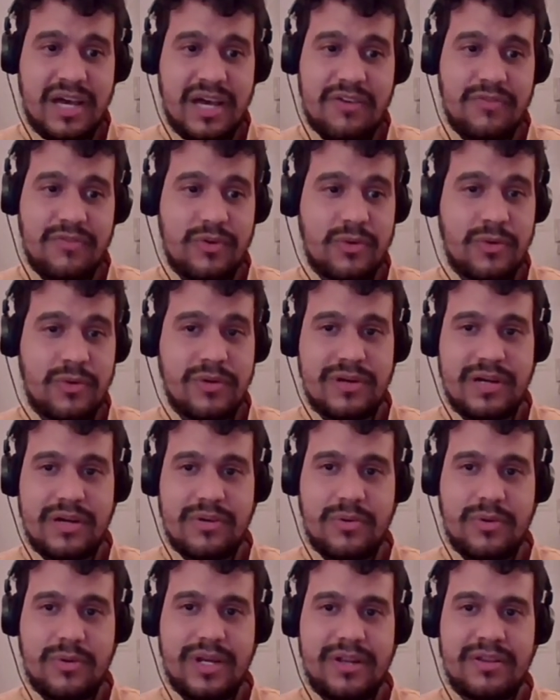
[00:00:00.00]
I've
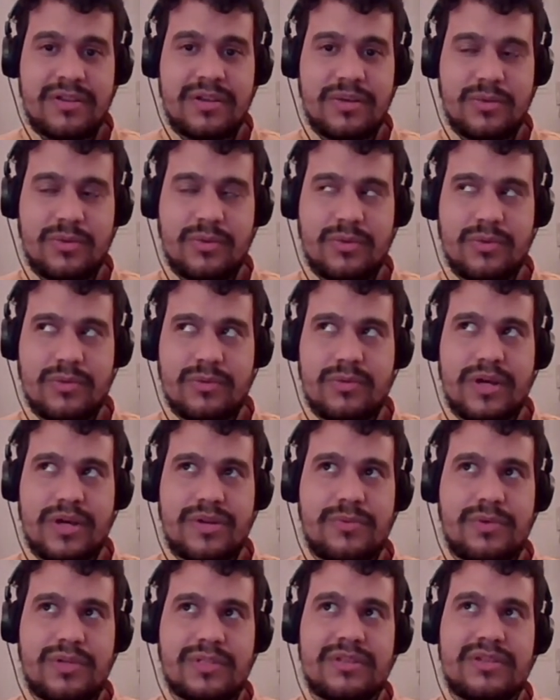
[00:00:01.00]
already
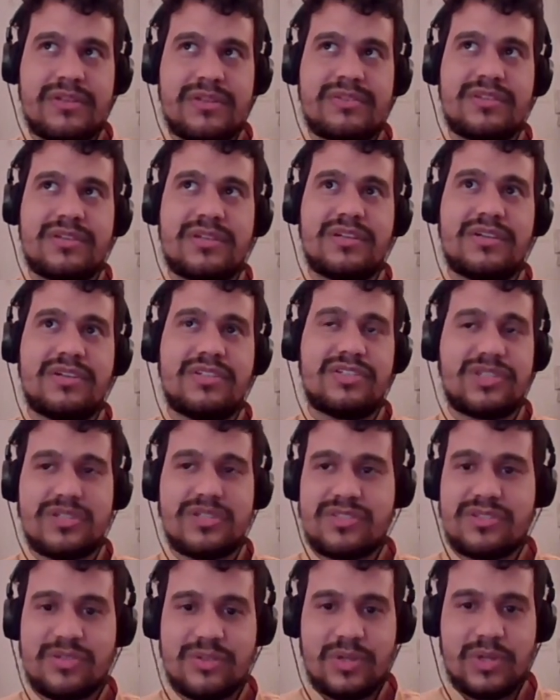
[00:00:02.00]
already wanted uh,
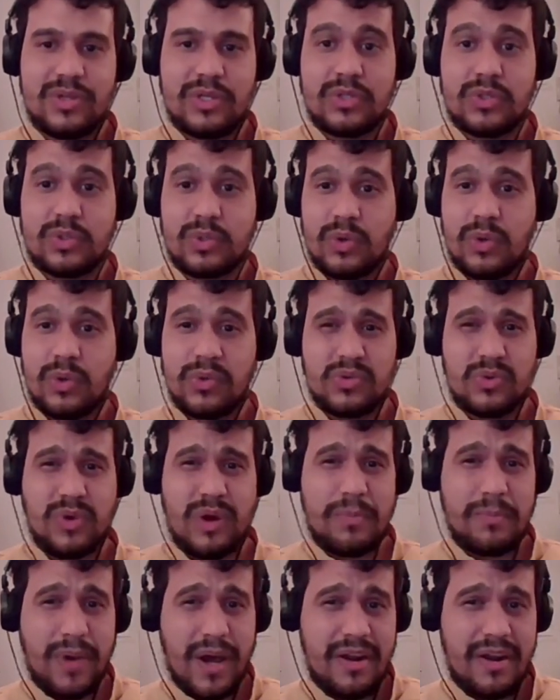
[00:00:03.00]
just uh, to go to
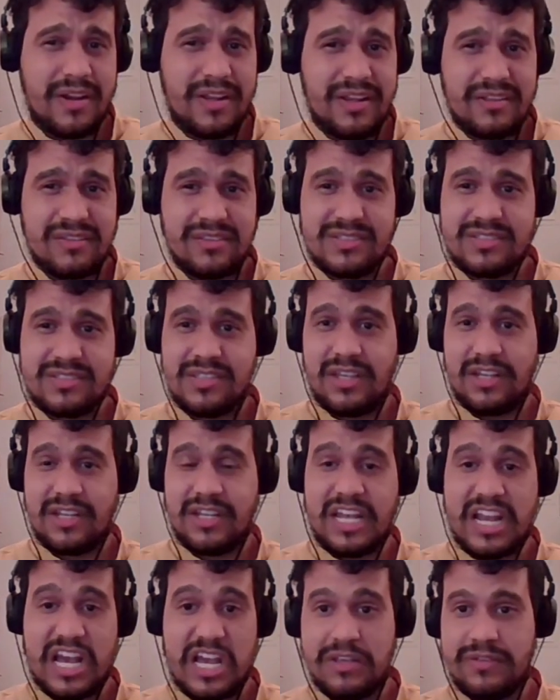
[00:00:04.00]
a party in the city
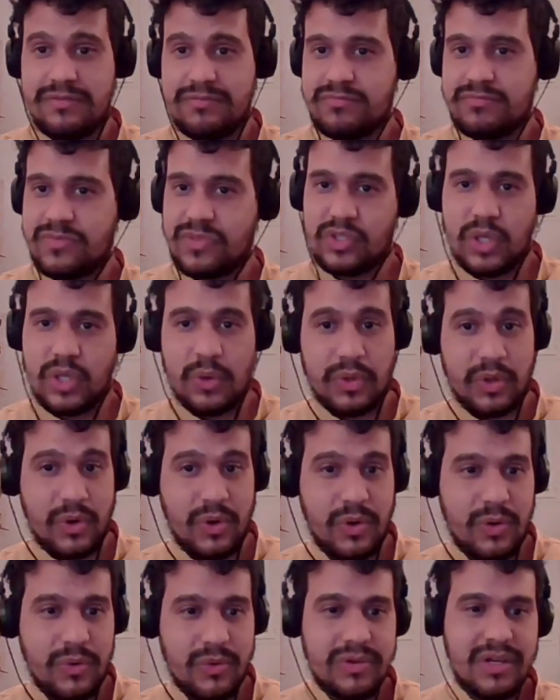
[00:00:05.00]
that I don't
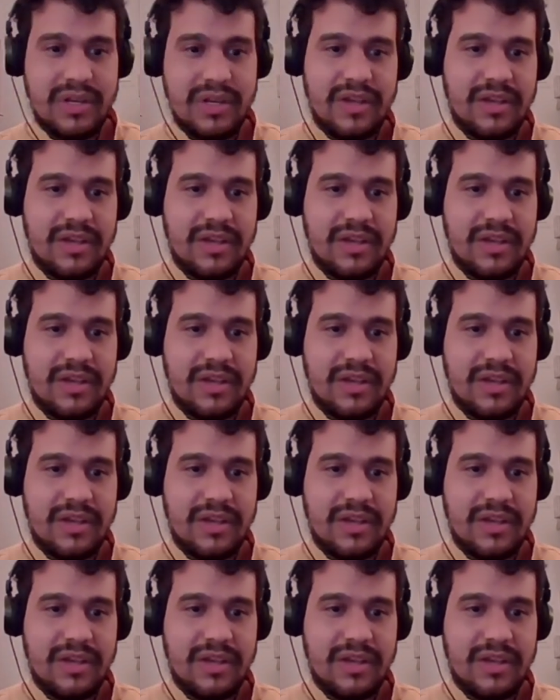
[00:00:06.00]
know.